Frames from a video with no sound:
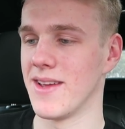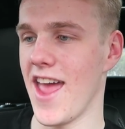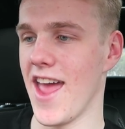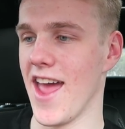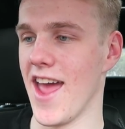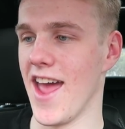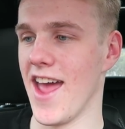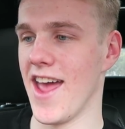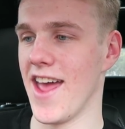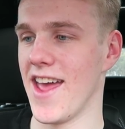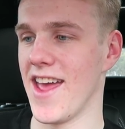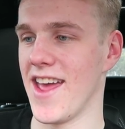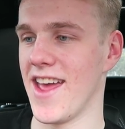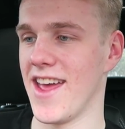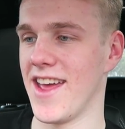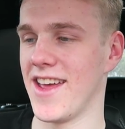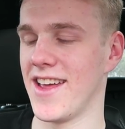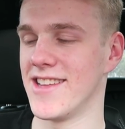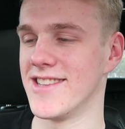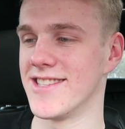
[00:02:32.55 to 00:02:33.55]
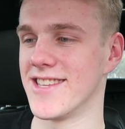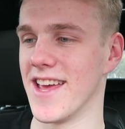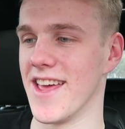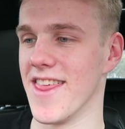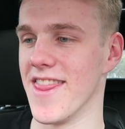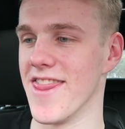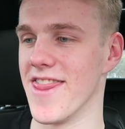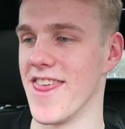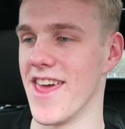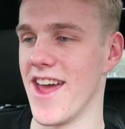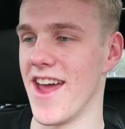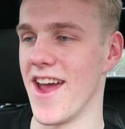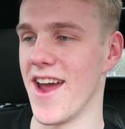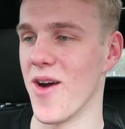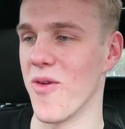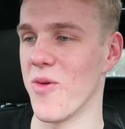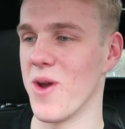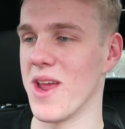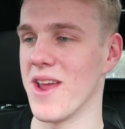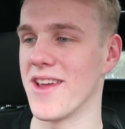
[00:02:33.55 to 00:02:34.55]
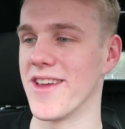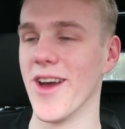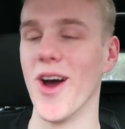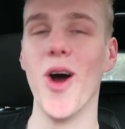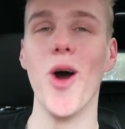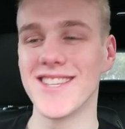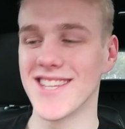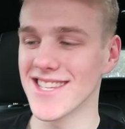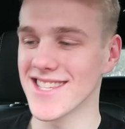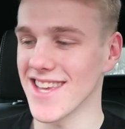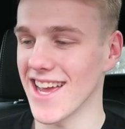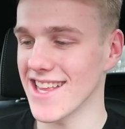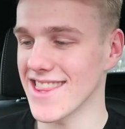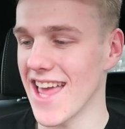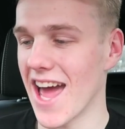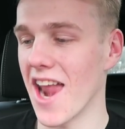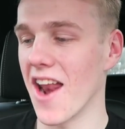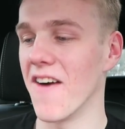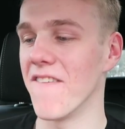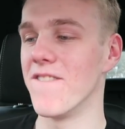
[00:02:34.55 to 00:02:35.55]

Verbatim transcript: And there we go. Just like that,